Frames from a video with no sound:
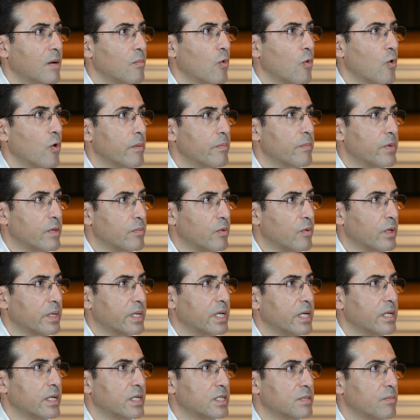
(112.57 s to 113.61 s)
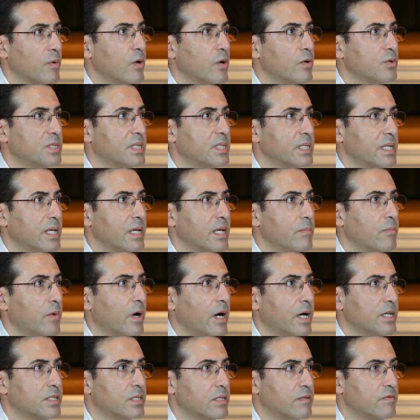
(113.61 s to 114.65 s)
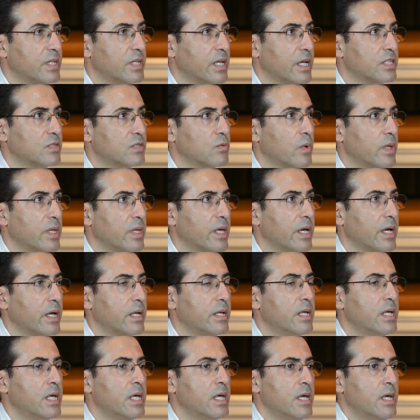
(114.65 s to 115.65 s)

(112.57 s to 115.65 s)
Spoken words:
more people get exposed and get positive tests with that.